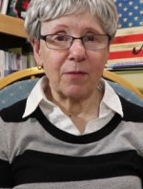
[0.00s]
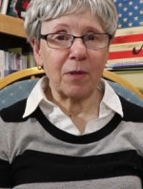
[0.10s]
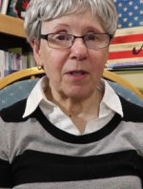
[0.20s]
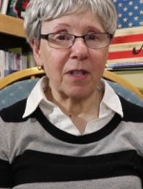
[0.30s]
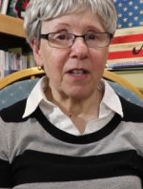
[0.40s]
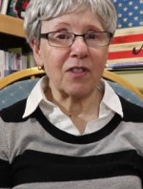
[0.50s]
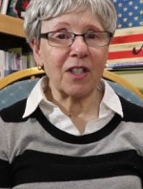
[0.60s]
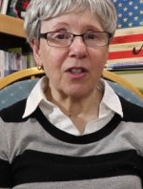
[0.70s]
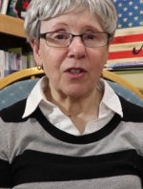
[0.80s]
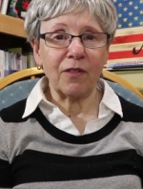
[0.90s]
but it gives
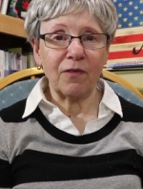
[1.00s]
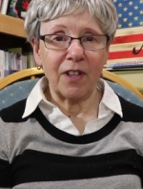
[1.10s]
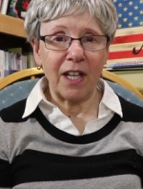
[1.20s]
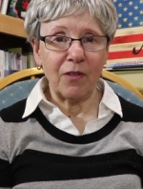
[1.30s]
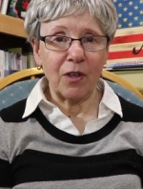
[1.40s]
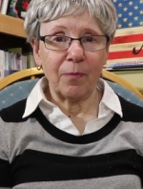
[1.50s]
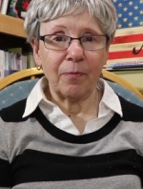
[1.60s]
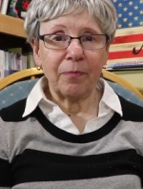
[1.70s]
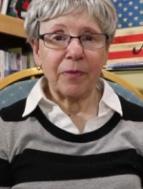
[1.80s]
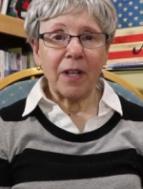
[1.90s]
it a good flavor,
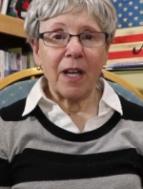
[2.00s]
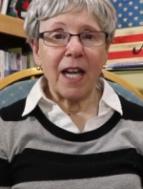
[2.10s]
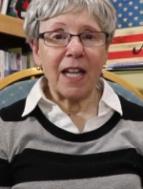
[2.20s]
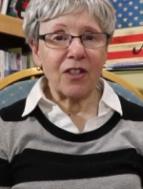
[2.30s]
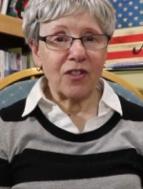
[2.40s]
and